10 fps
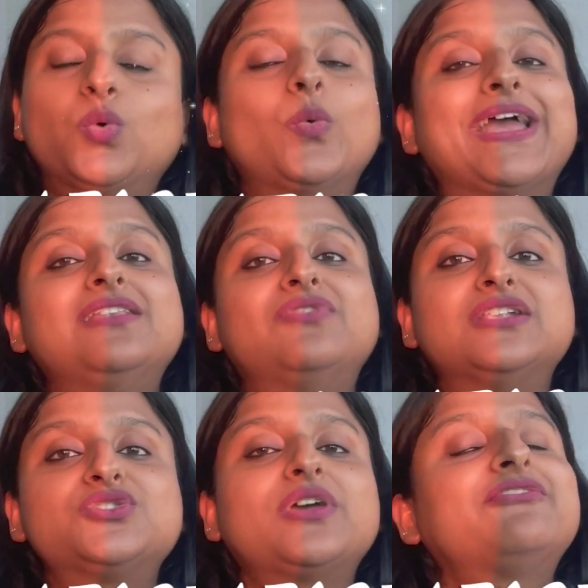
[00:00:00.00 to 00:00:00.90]
Well,
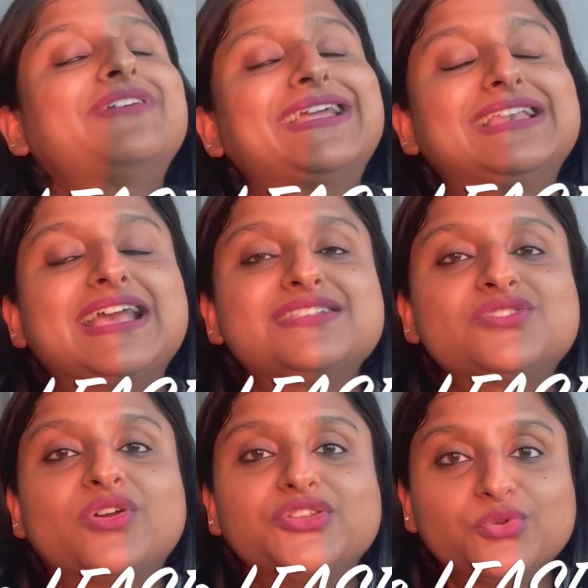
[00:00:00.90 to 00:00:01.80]
once you have finalized
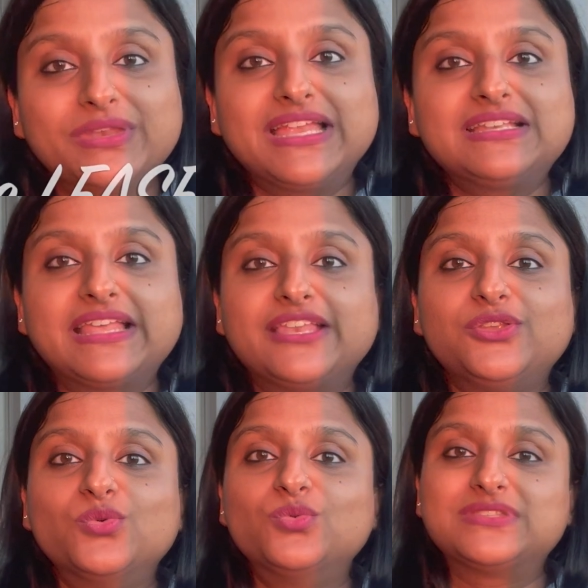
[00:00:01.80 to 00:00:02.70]
your unit, then
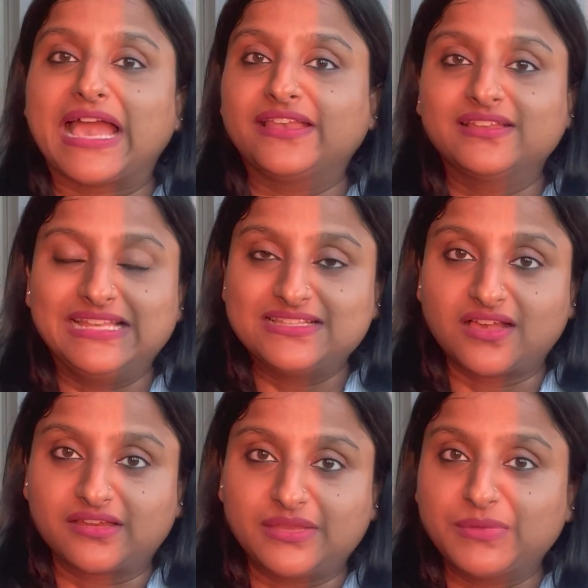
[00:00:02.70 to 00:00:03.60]
you sign a lease
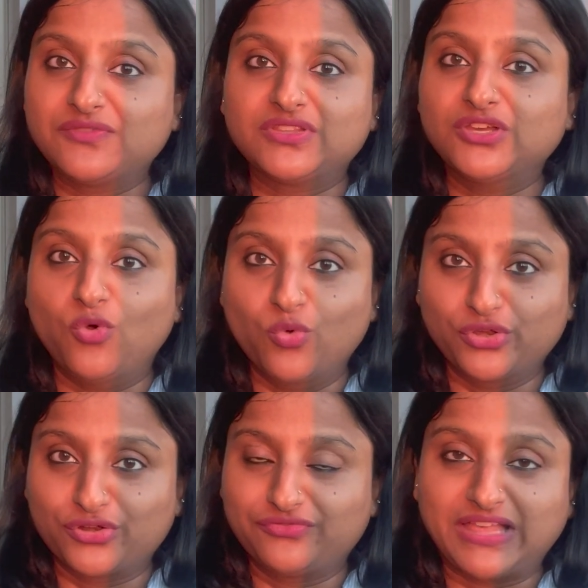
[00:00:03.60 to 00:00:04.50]
agreement with the
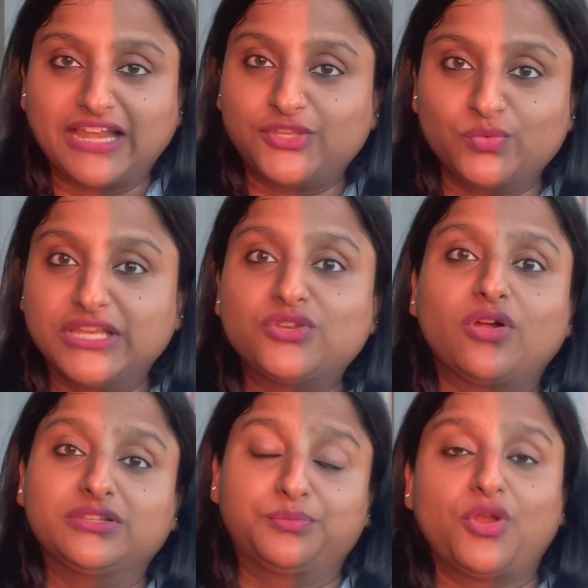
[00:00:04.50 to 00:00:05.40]
owner of that unit
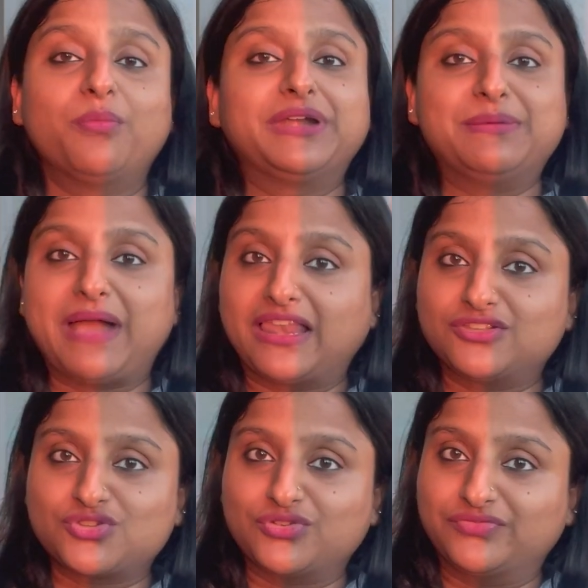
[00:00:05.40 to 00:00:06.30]
or the property
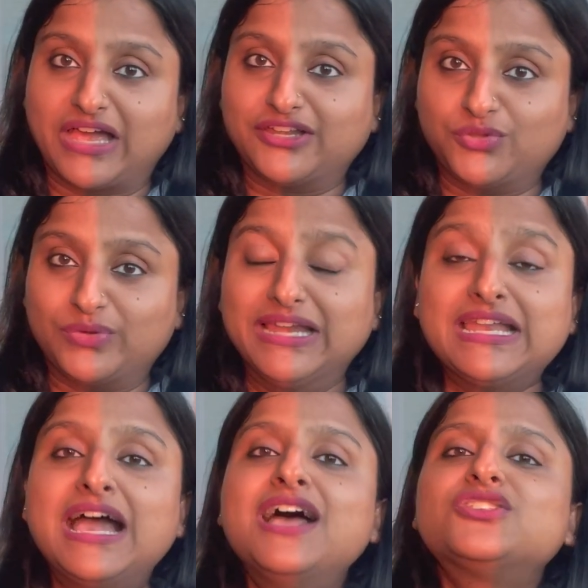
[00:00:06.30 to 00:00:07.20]
manager of that
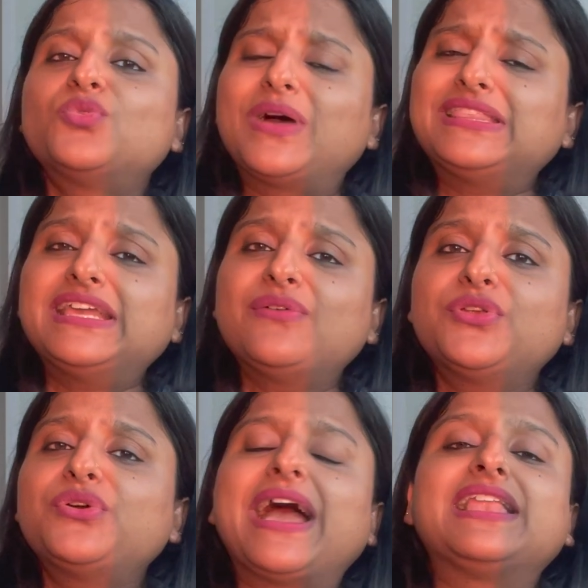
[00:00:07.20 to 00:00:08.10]
unit. So one thing I
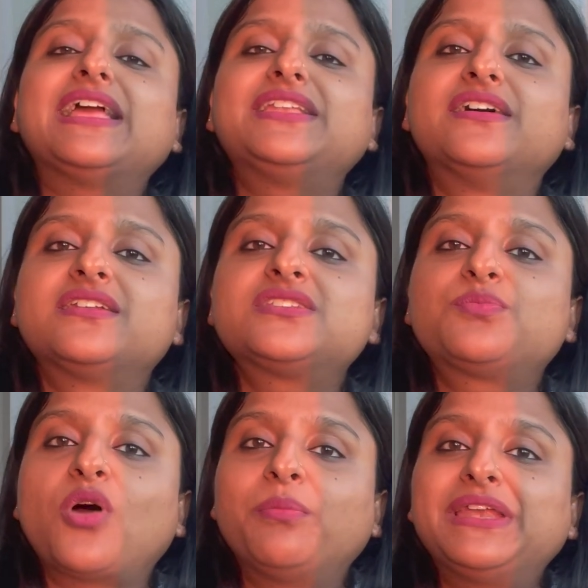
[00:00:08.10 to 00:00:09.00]
want to highlight here is
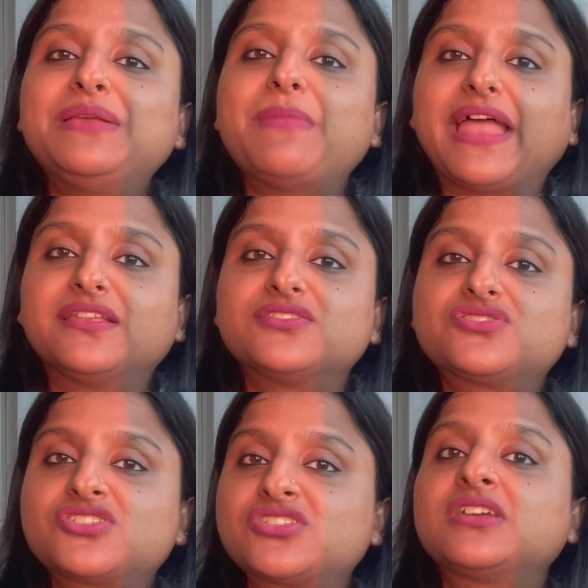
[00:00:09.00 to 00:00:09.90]
property
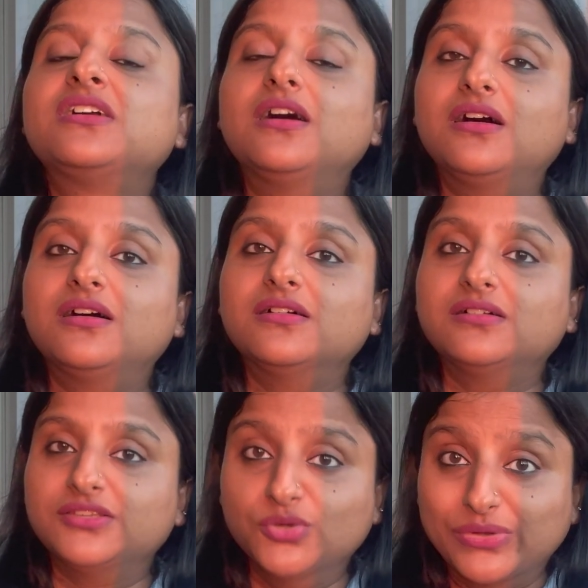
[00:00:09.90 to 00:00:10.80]
managed
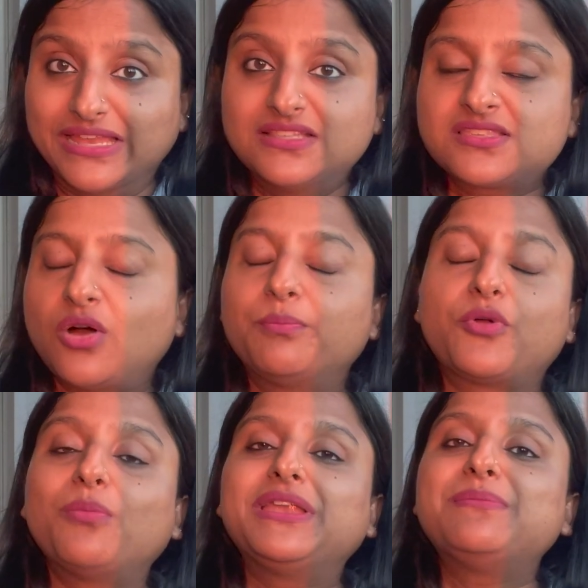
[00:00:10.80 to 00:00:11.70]
units or
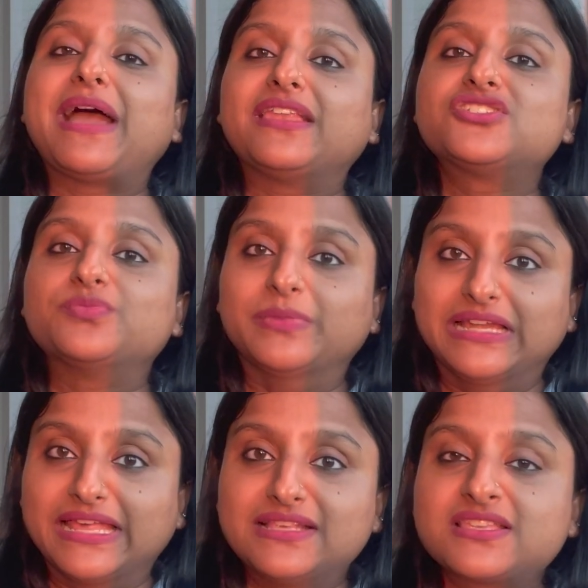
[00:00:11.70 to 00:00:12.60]
property managed
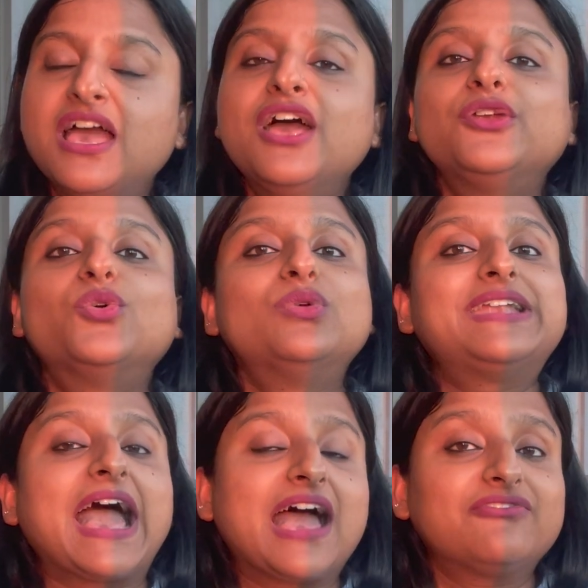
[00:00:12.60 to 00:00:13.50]
buildings
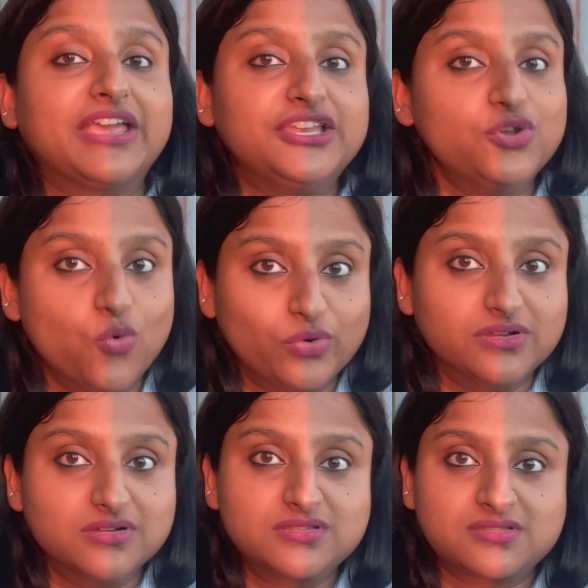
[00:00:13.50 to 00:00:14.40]
don't have any
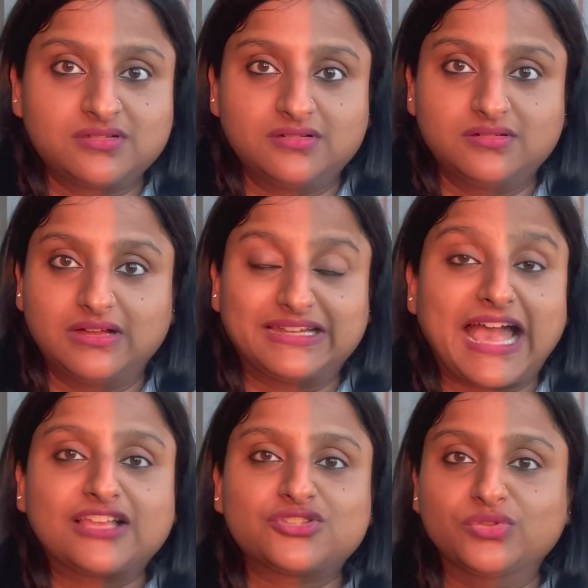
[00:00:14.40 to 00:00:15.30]
owners
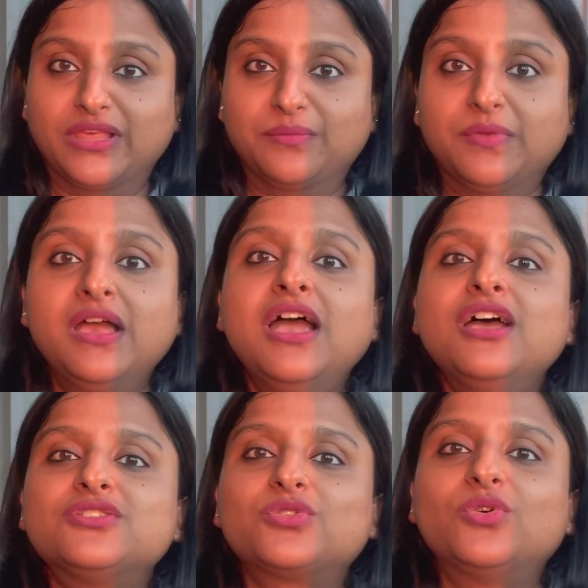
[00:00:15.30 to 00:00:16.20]
attached to them.
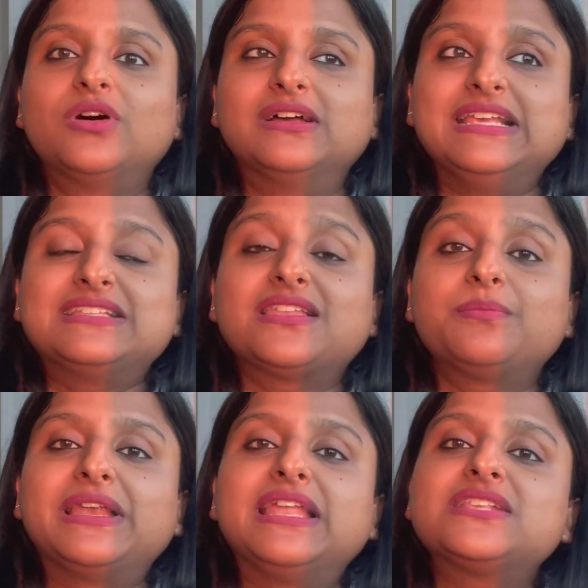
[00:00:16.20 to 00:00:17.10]
So these are
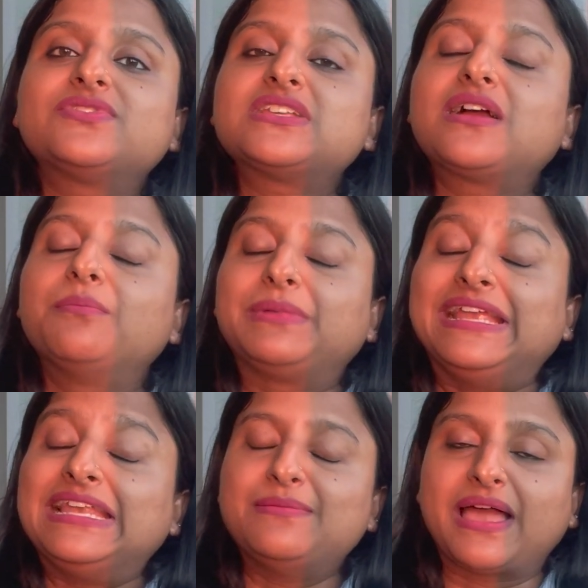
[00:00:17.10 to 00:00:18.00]
the buildings which are
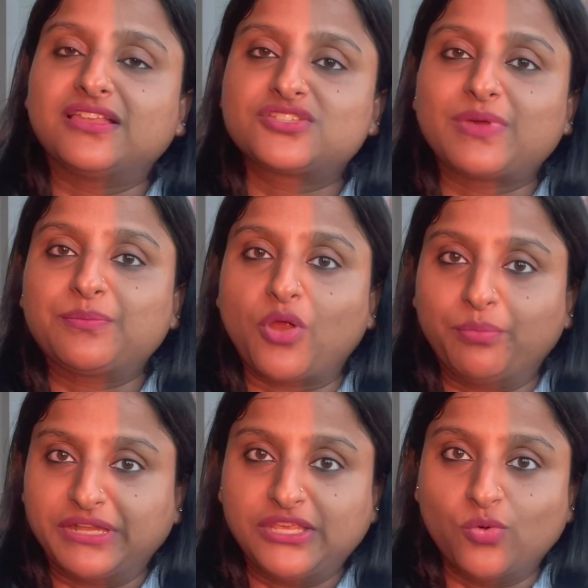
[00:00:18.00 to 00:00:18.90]
completely managed by
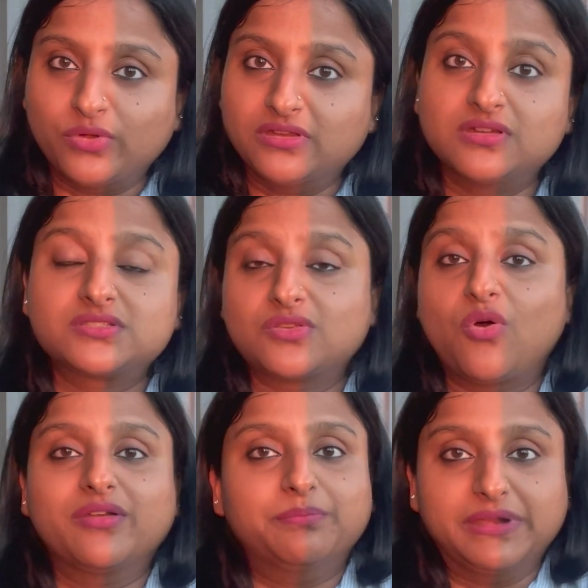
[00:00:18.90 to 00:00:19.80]
property owners
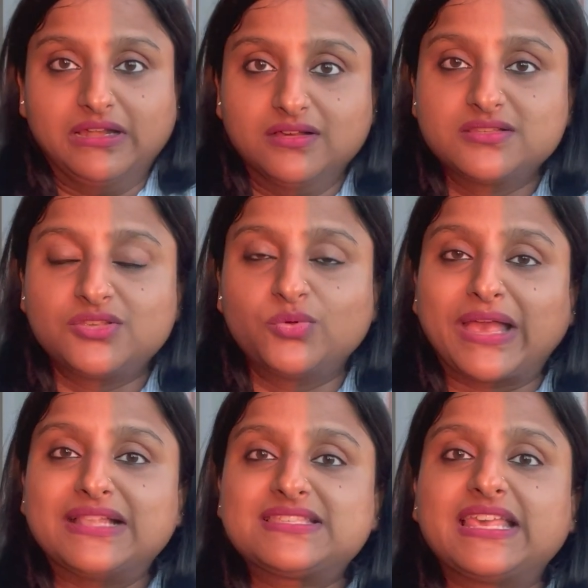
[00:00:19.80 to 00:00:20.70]
or builders, you
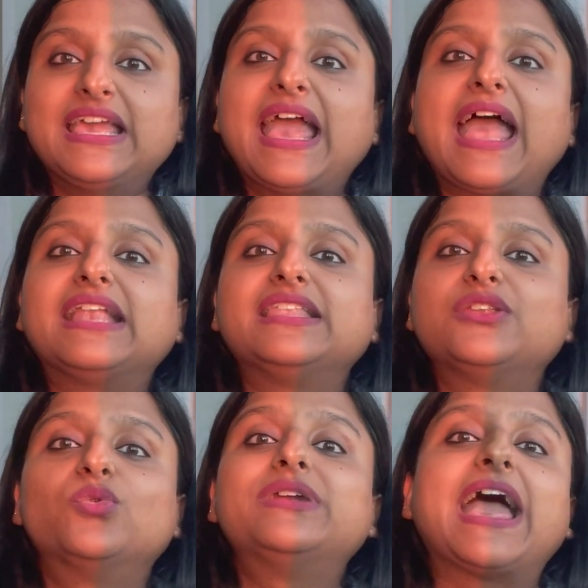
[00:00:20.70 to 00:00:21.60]
can say, and they
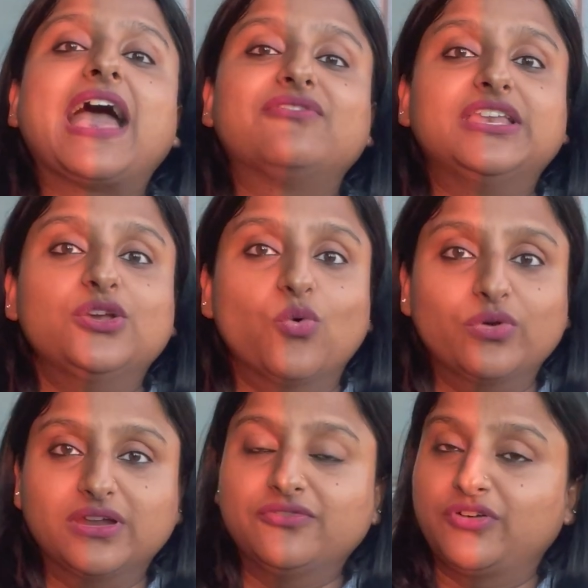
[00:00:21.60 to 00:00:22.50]
don't have any
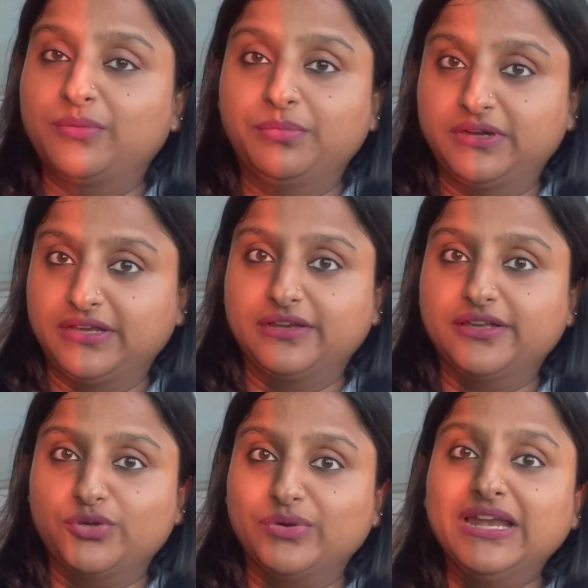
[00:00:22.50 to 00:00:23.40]
owner for a particular
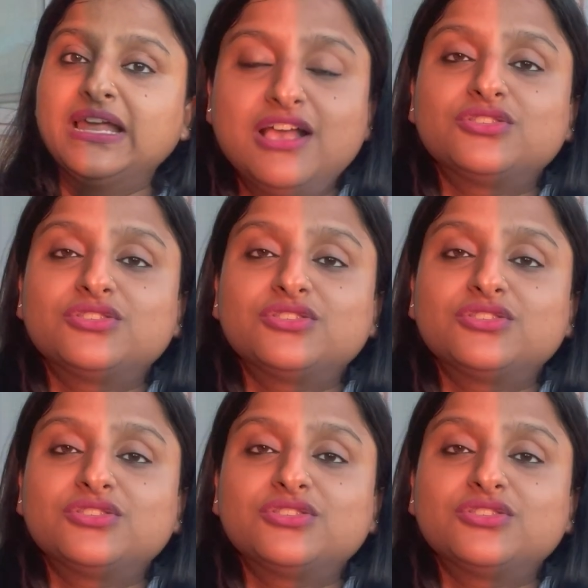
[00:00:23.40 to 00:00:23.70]
unit.